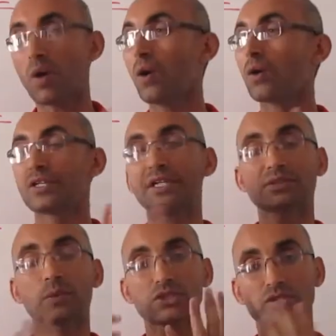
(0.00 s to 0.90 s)
All
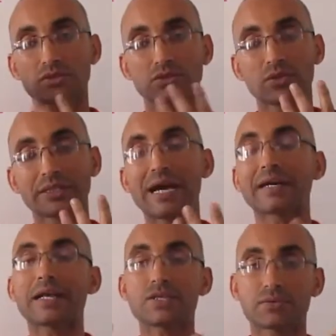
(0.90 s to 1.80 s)
these questions,
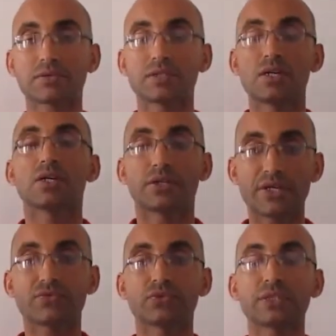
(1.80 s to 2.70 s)
are answered
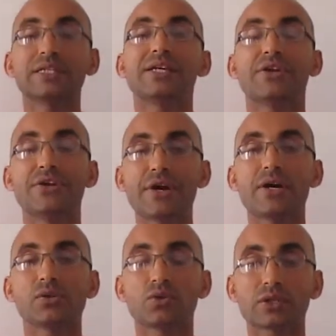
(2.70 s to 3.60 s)
if we
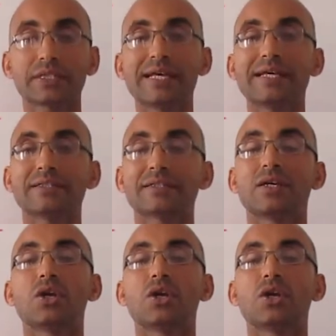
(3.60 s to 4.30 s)
know, and